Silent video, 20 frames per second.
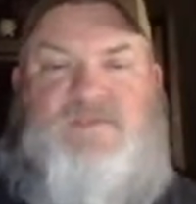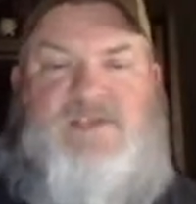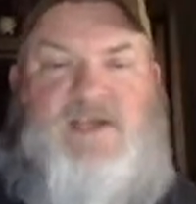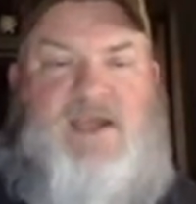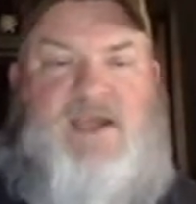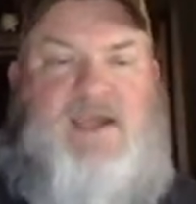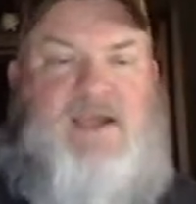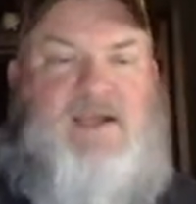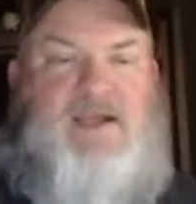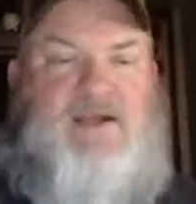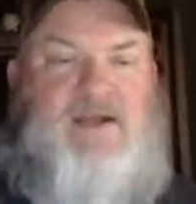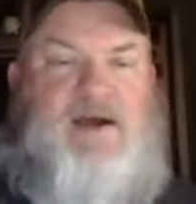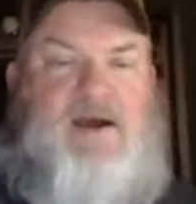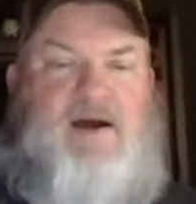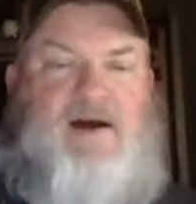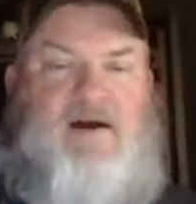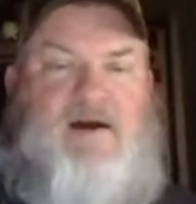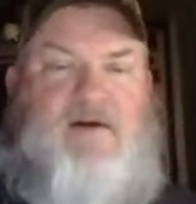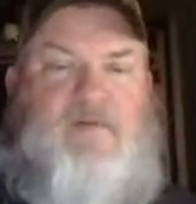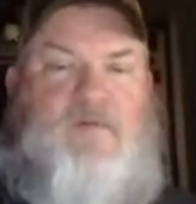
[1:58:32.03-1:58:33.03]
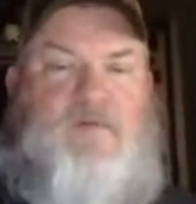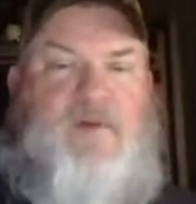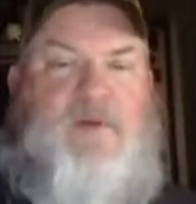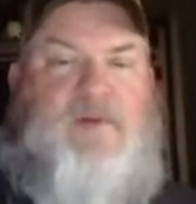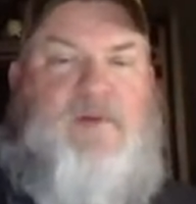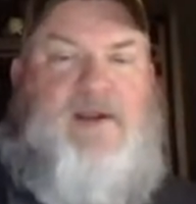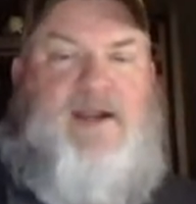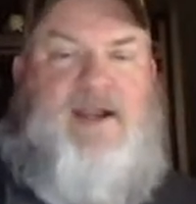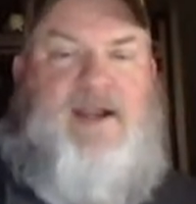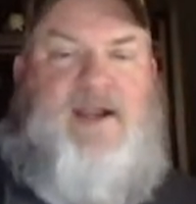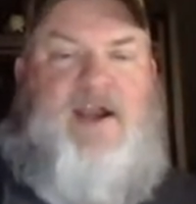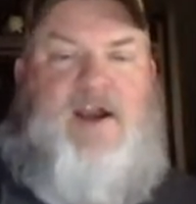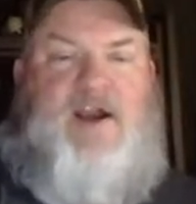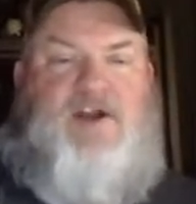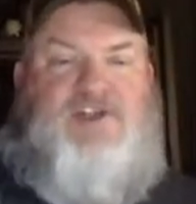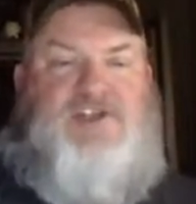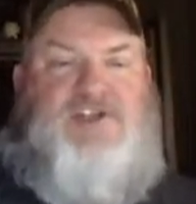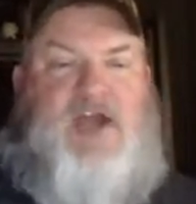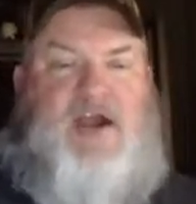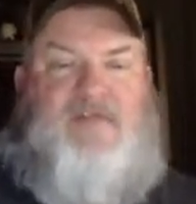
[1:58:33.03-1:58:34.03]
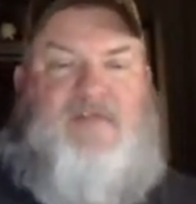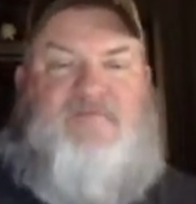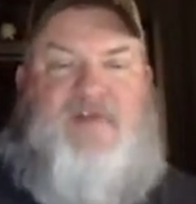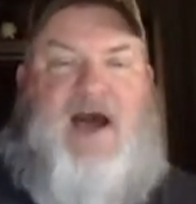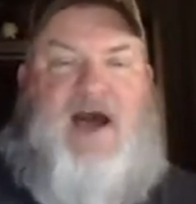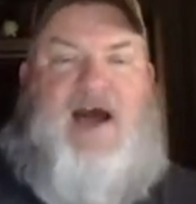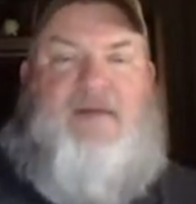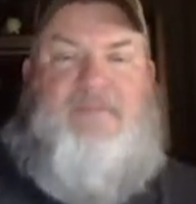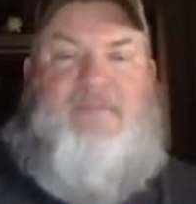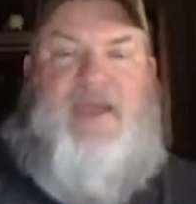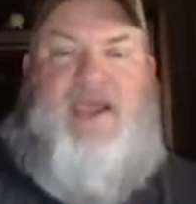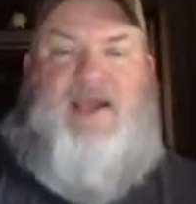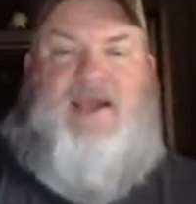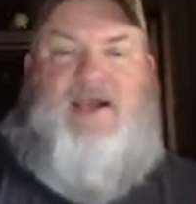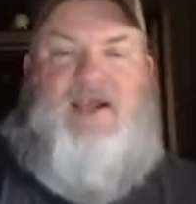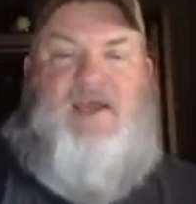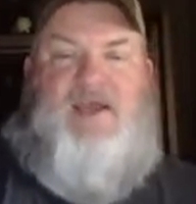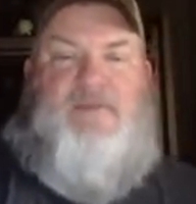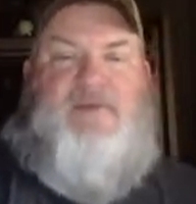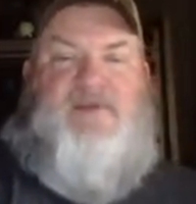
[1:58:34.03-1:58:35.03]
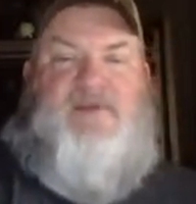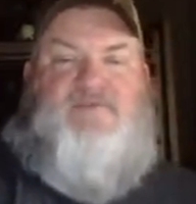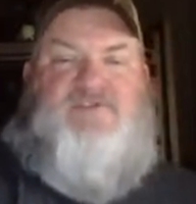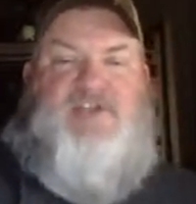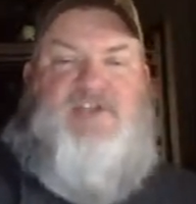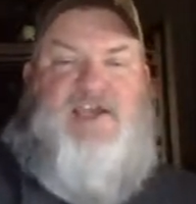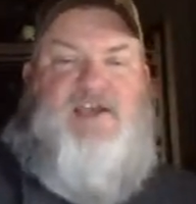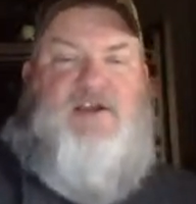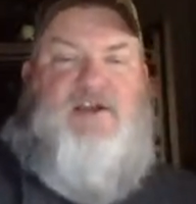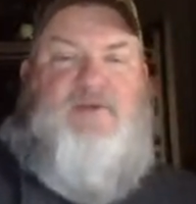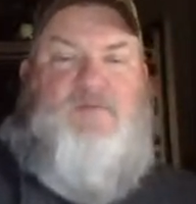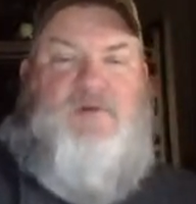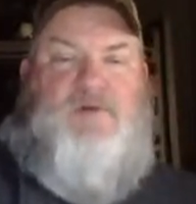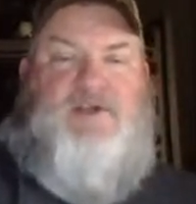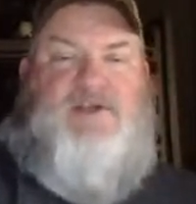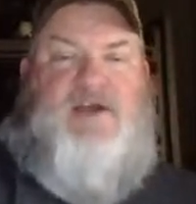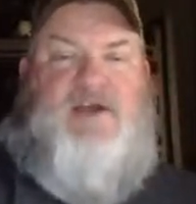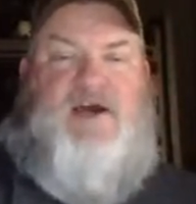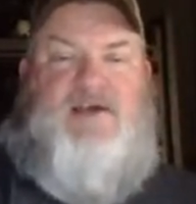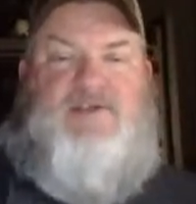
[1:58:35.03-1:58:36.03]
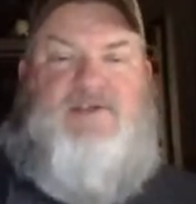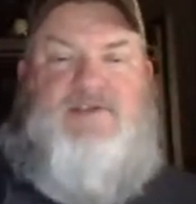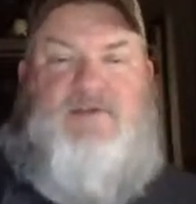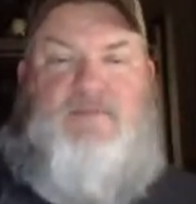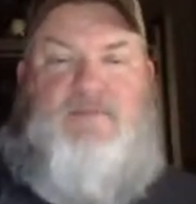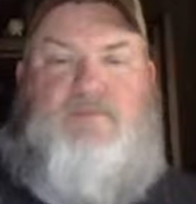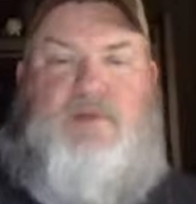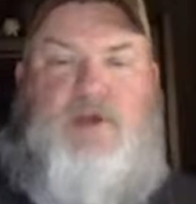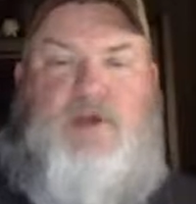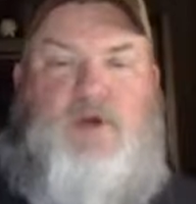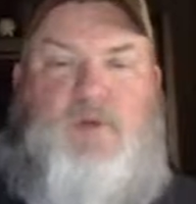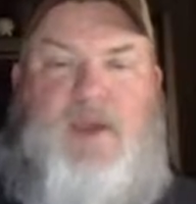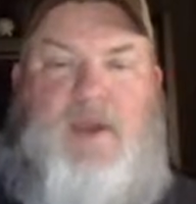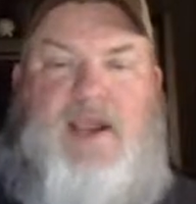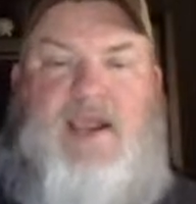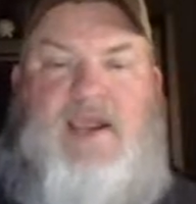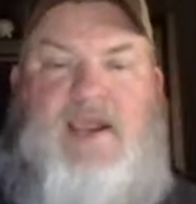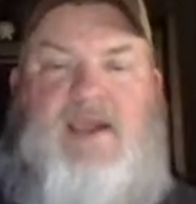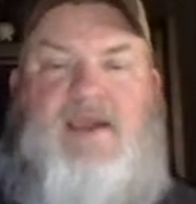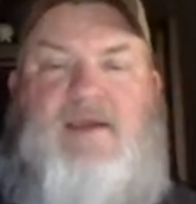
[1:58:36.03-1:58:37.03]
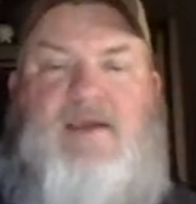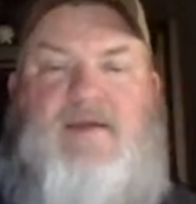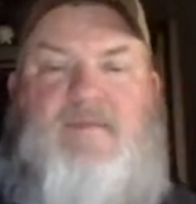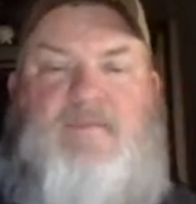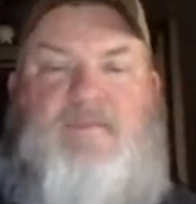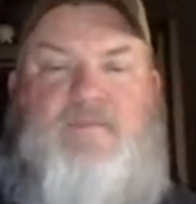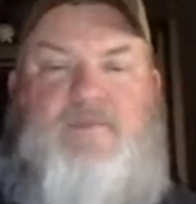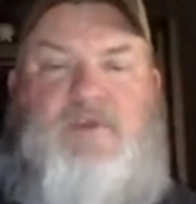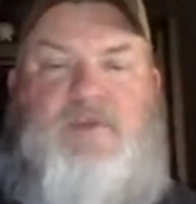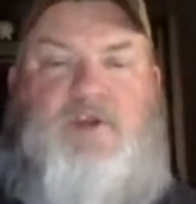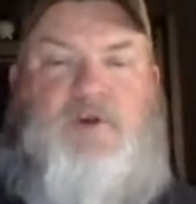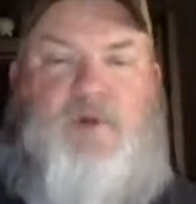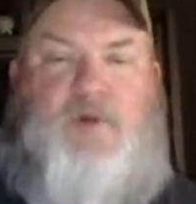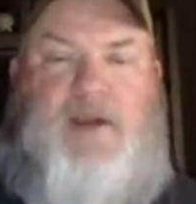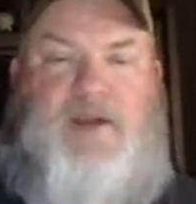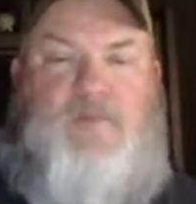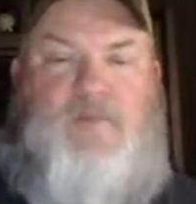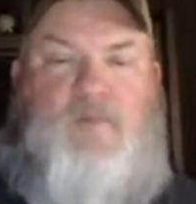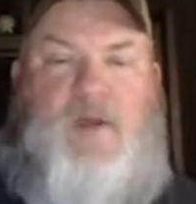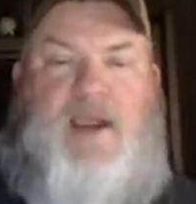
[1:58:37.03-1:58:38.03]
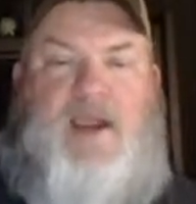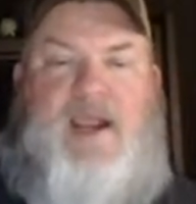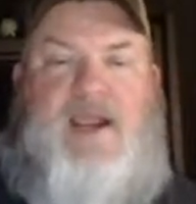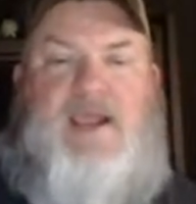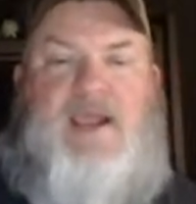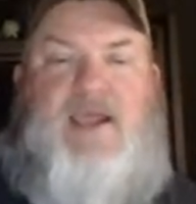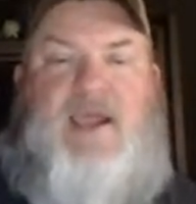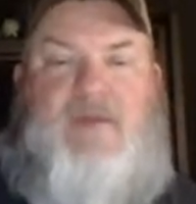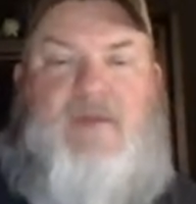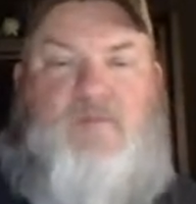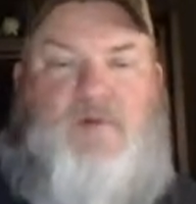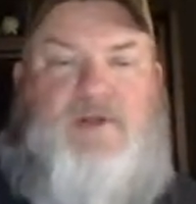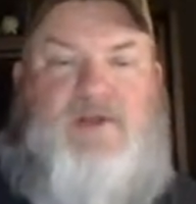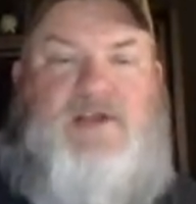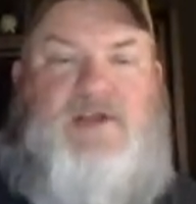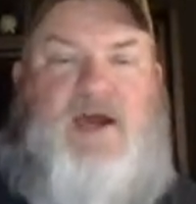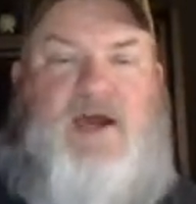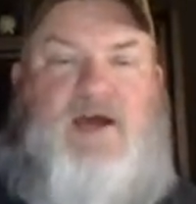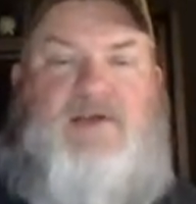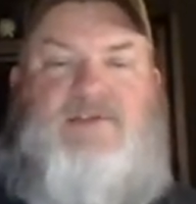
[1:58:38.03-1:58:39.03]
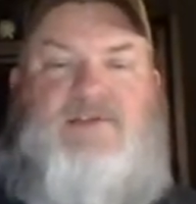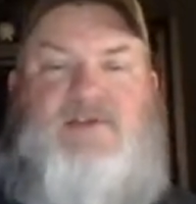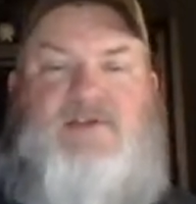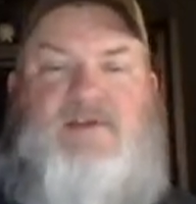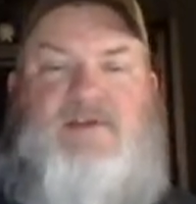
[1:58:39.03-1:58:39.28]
and we went in there and shot a five-man limit of teal and wood ducks, blue wing, green wing, and wood ducks.